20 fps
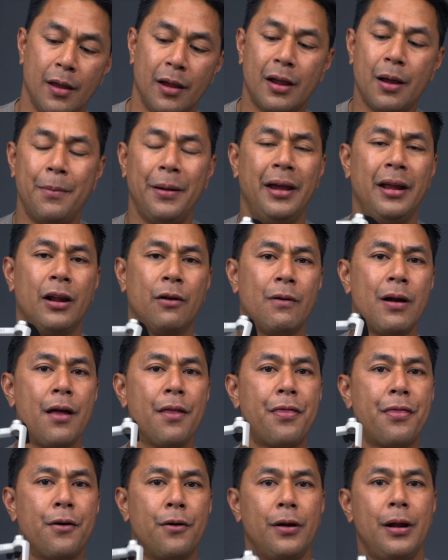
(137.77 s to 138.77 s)
Coming in around
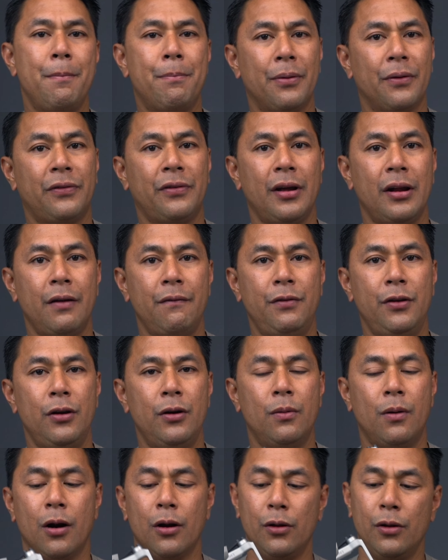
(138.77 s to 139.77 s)
thirty percent of
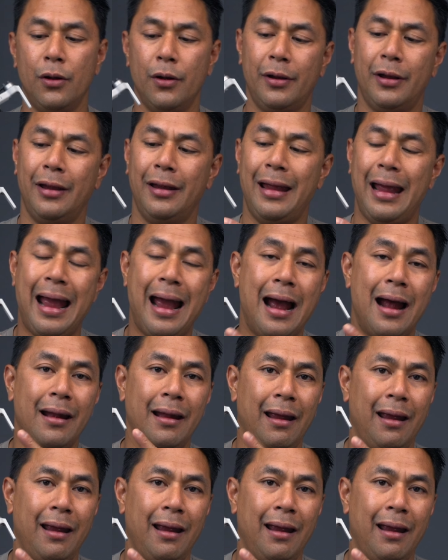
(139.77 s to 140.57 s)
you are looking at